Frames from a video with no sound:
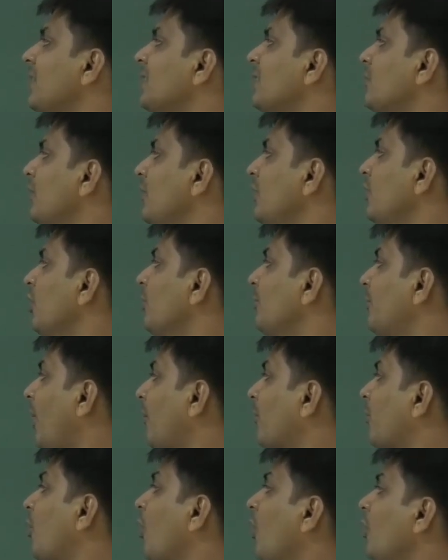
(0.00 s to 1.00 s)
by the window,
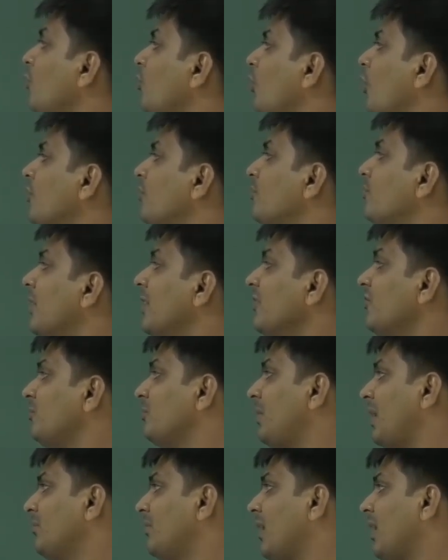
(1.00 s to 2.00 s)
popcorn was munched
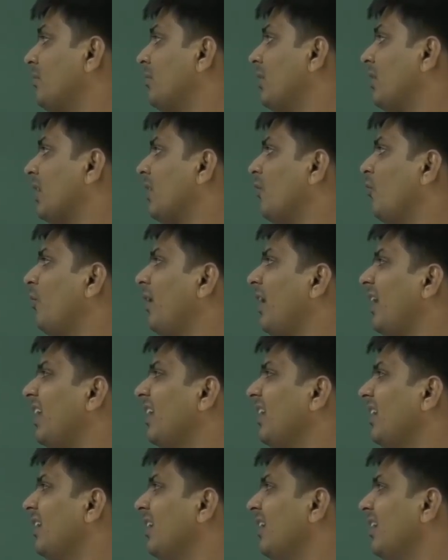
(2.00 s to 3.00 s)
by Barbara.
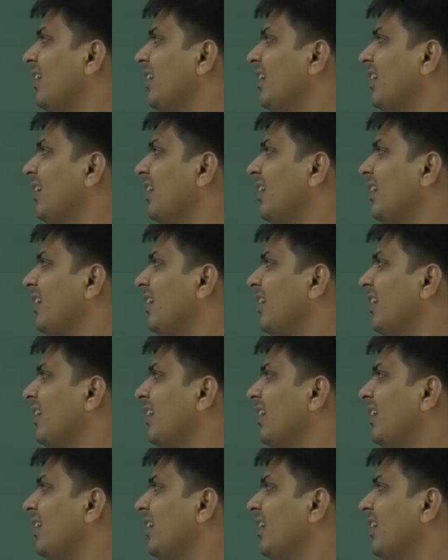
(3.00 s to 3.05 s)
Well,